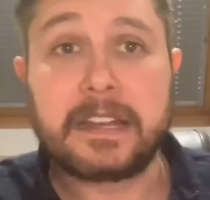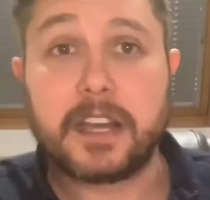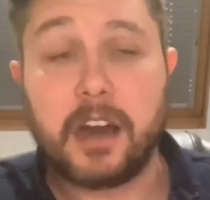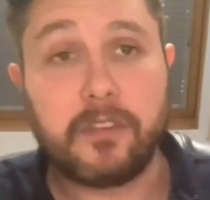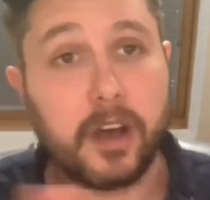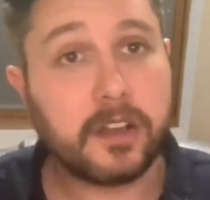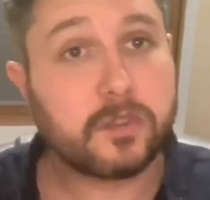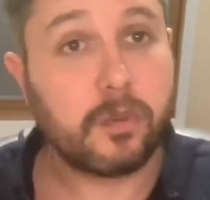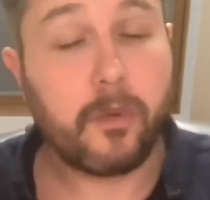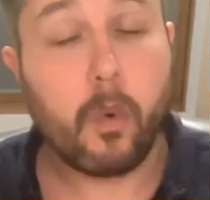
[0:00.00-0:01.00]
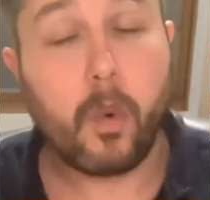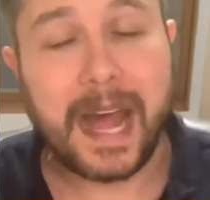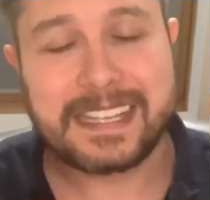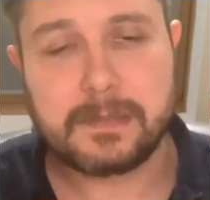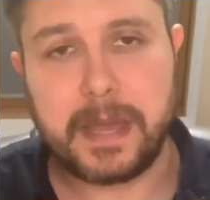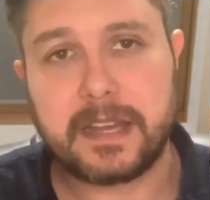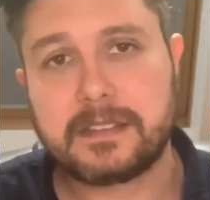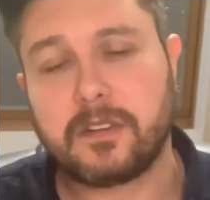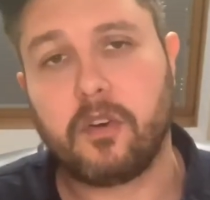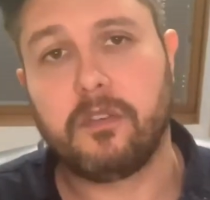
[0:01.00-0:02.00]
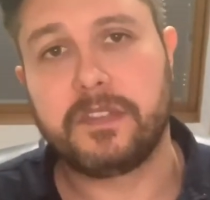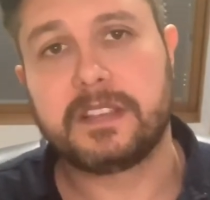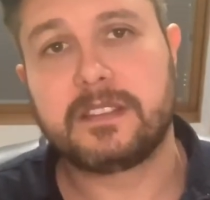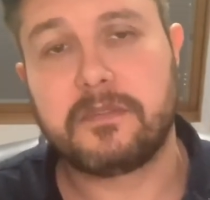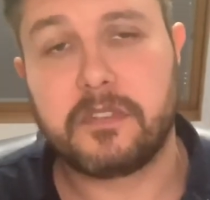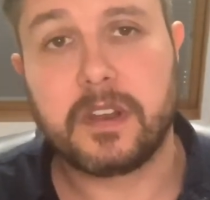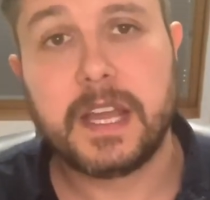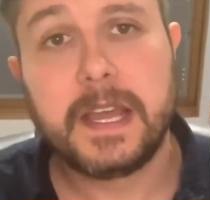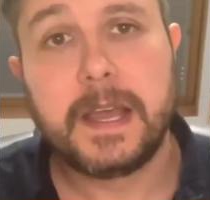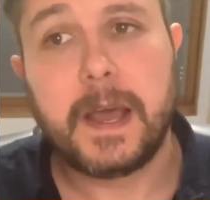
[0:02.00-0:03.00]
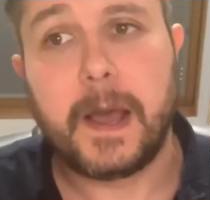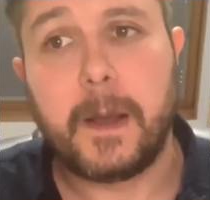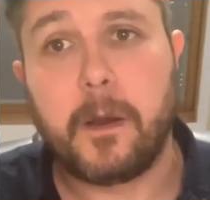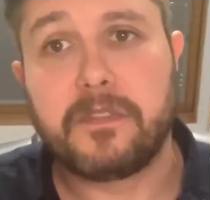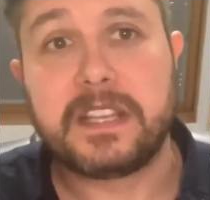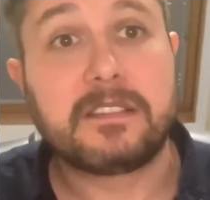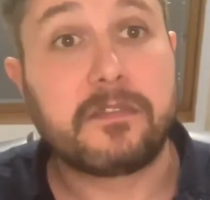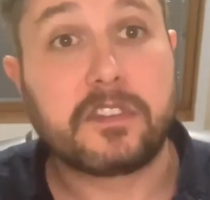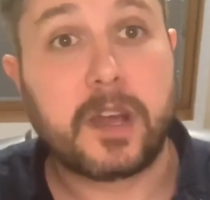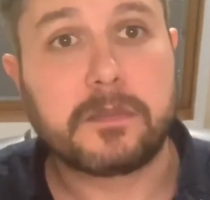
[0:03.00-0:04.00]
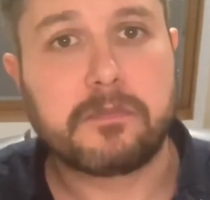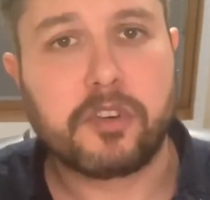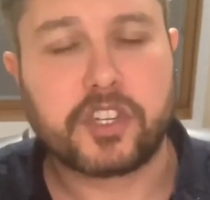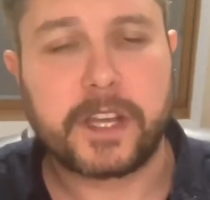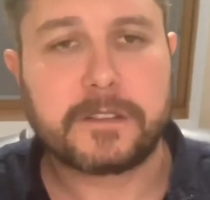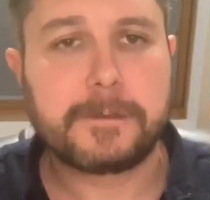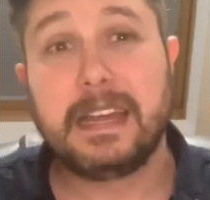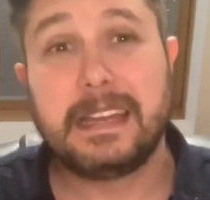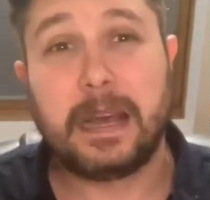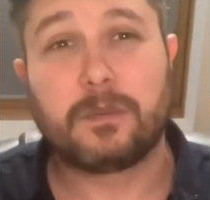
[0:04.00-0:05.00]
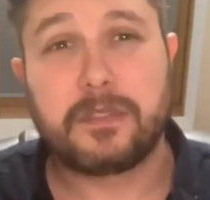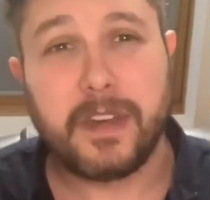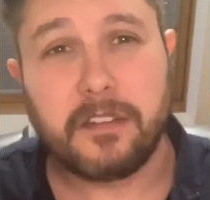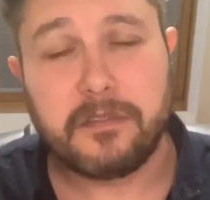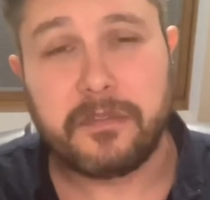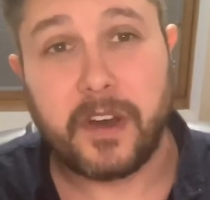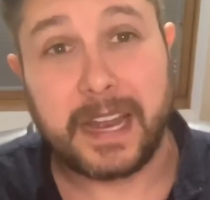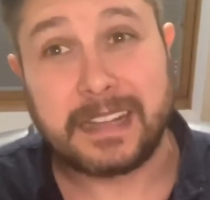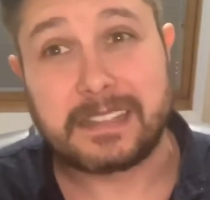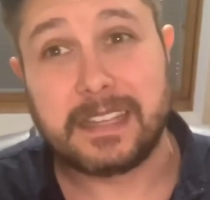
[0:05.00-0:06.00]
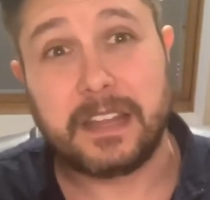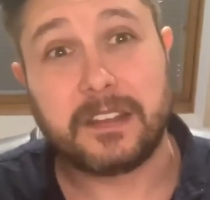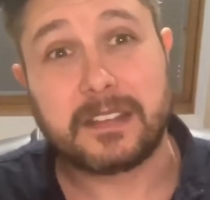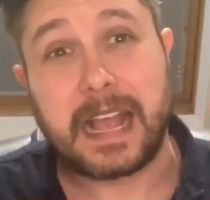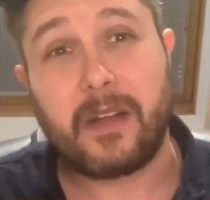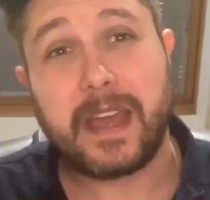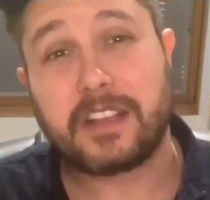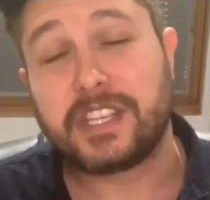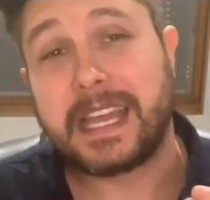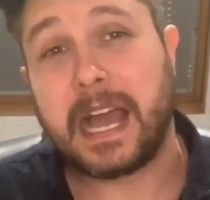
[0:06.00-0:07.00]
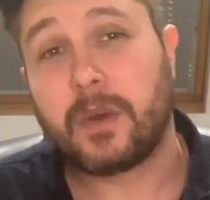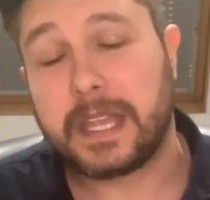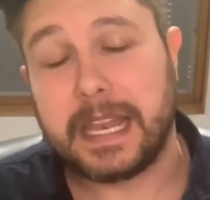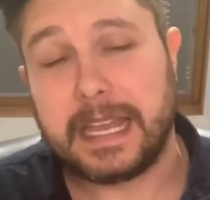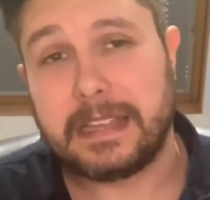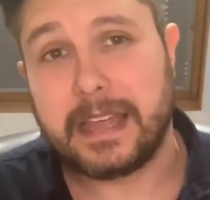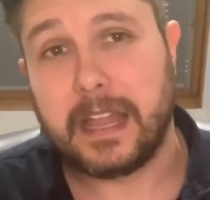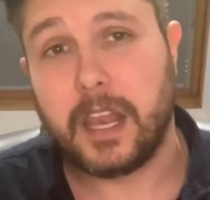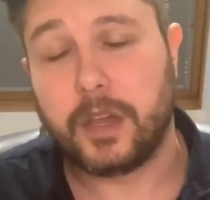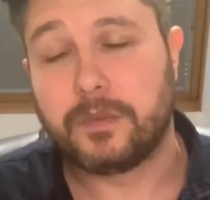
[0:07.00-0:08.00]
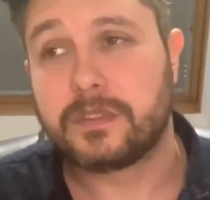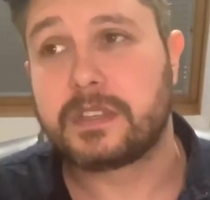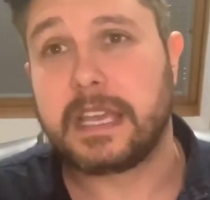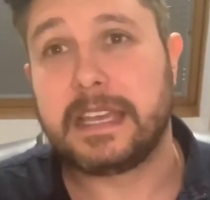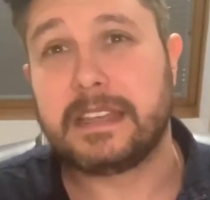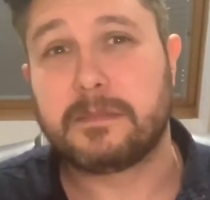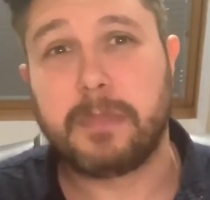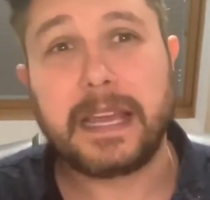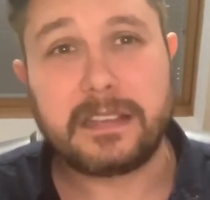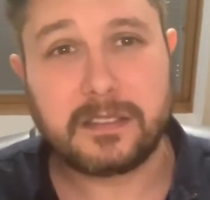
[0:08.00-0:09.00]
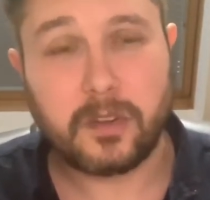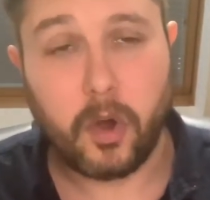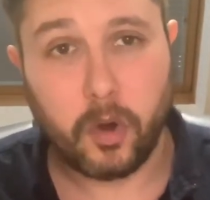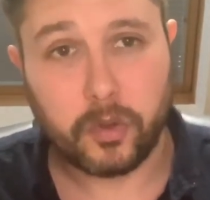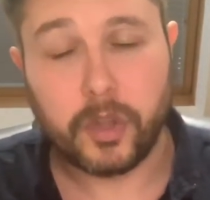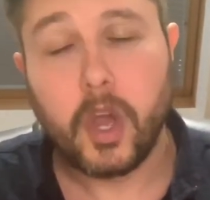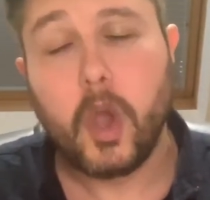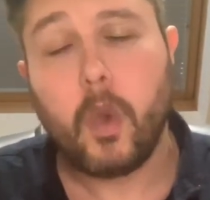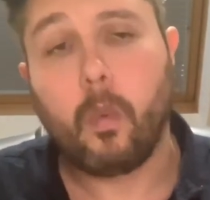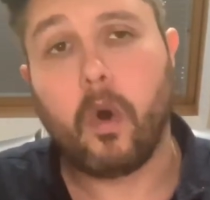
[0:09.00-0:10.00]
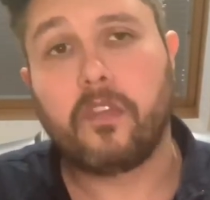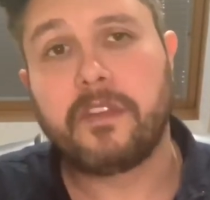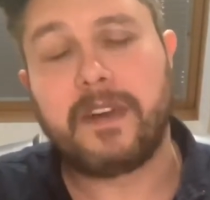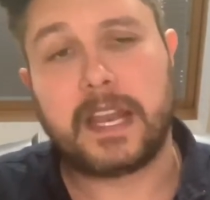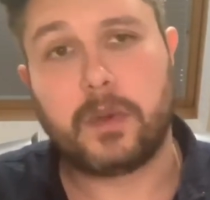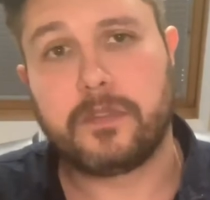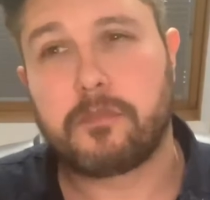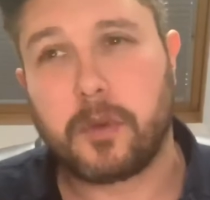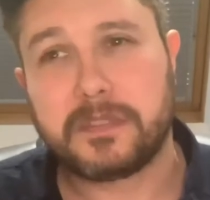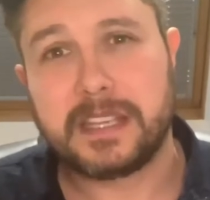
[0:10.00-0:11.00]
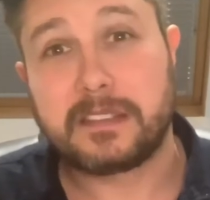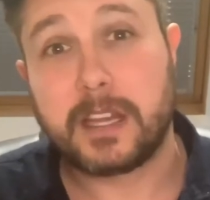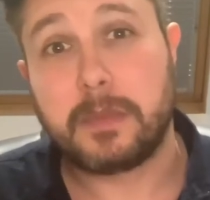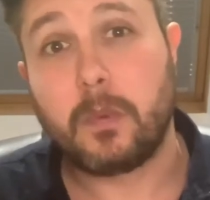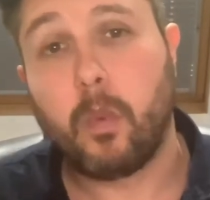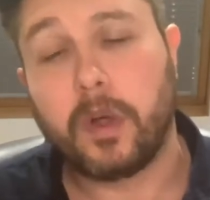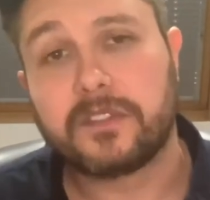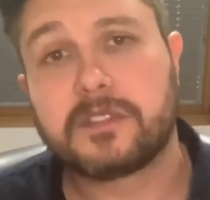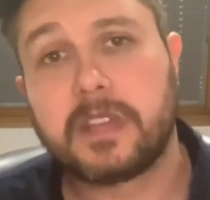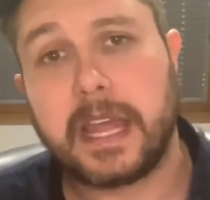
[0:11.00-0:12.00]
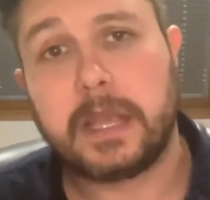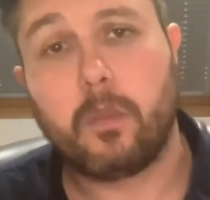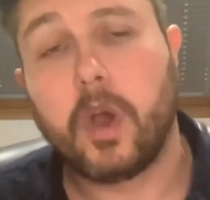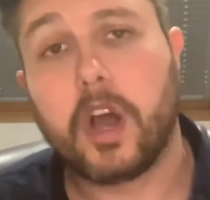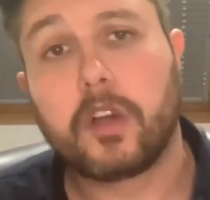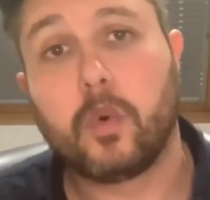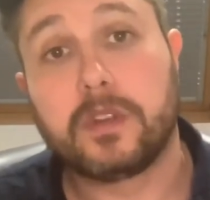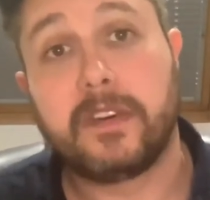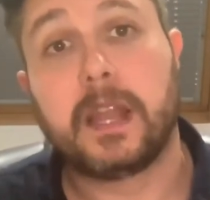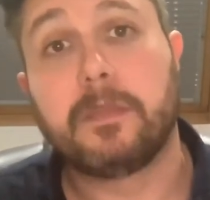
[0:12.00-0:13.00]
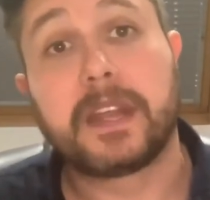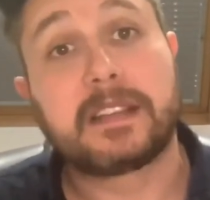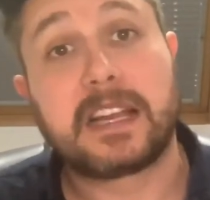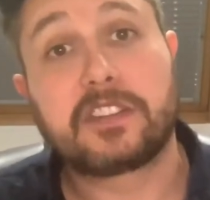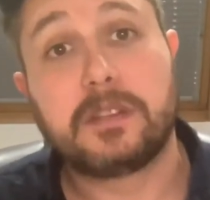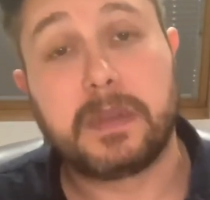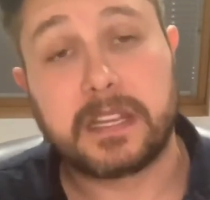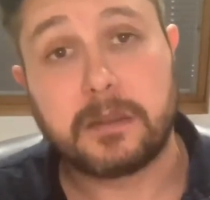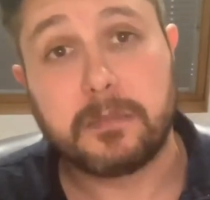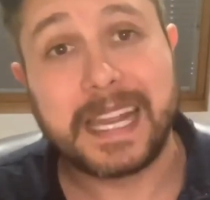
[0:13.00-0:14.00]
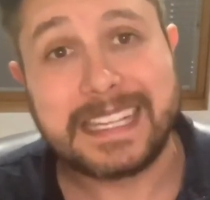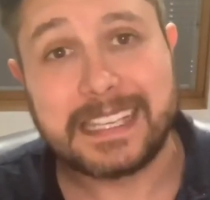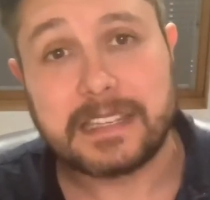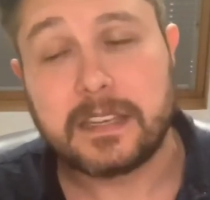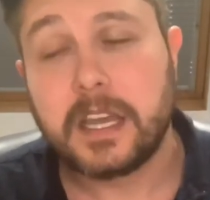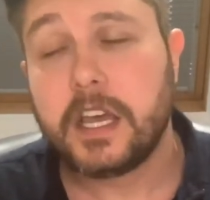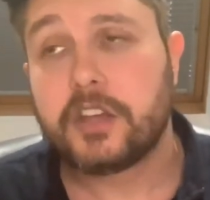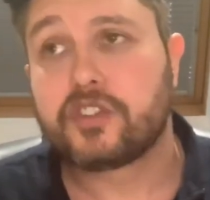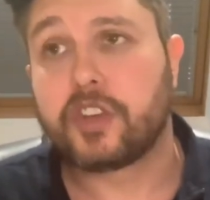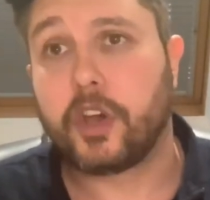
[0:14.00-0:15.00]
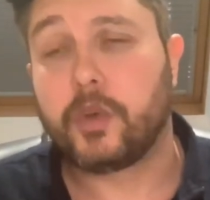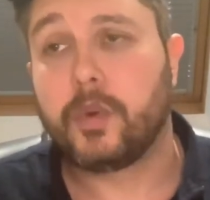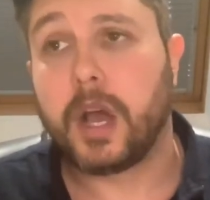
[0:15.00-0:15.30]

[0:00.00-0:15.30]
cover sort of all aspects of this different of these different types of projects. Now, development finance lenders, how they actually calculate their loans is based on what the value of the property is going to be once any work or development has actually been completed. So